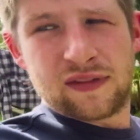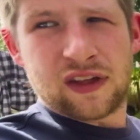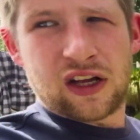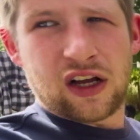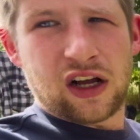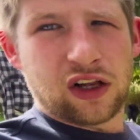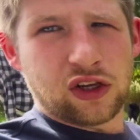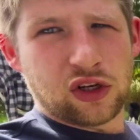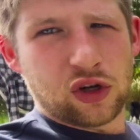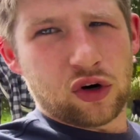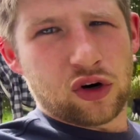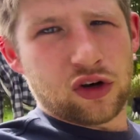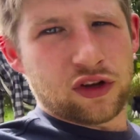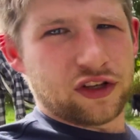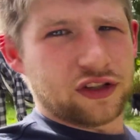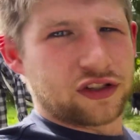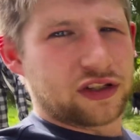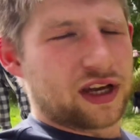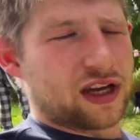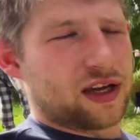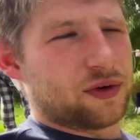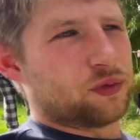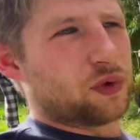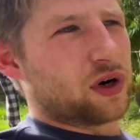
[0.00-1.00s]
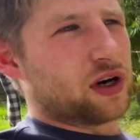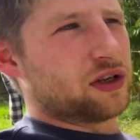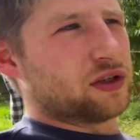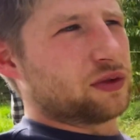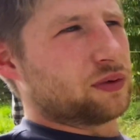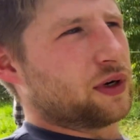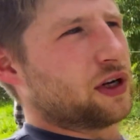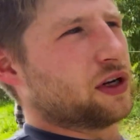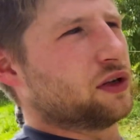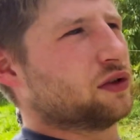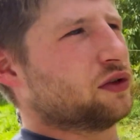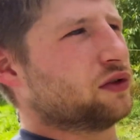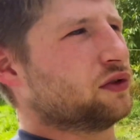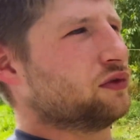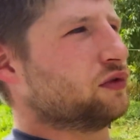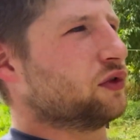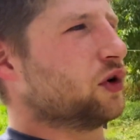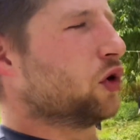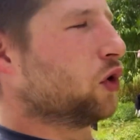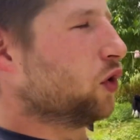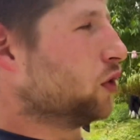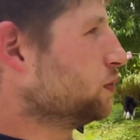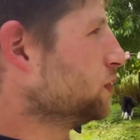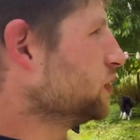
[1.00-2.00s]
a lot of the time around about
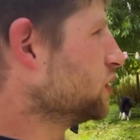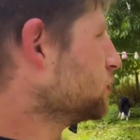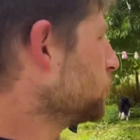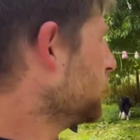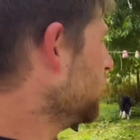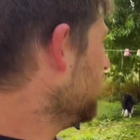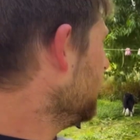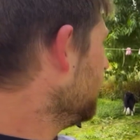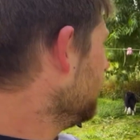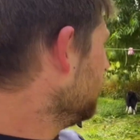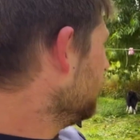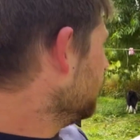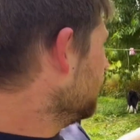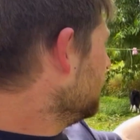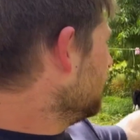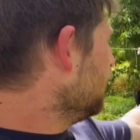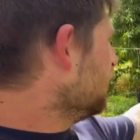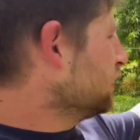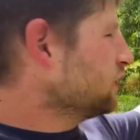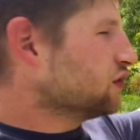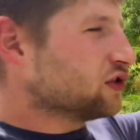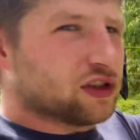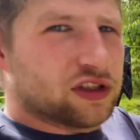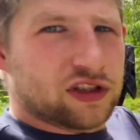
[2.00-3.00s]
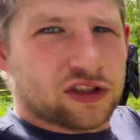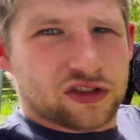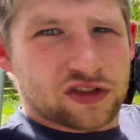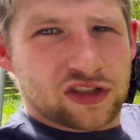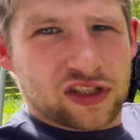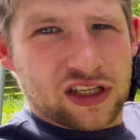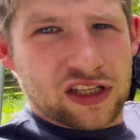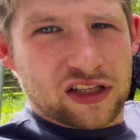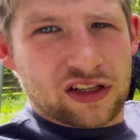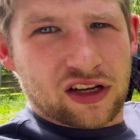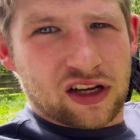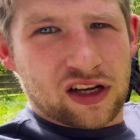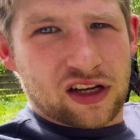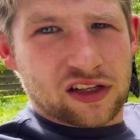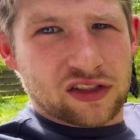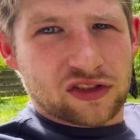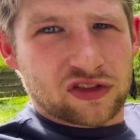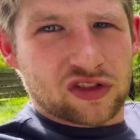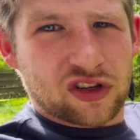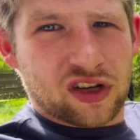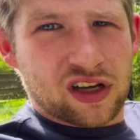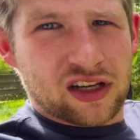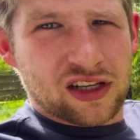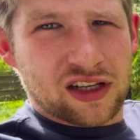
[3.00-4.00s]
the home as well. So you'll see that
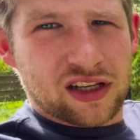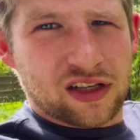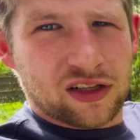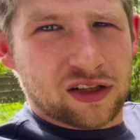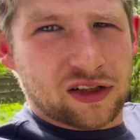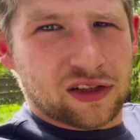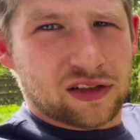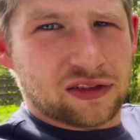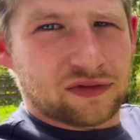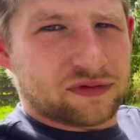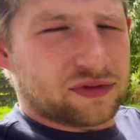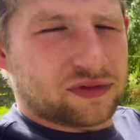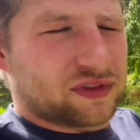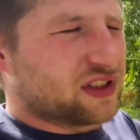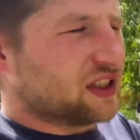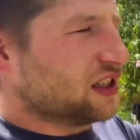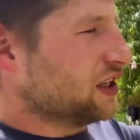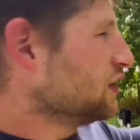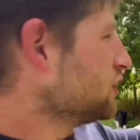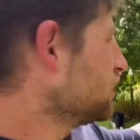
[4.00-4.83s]
sort of little, it's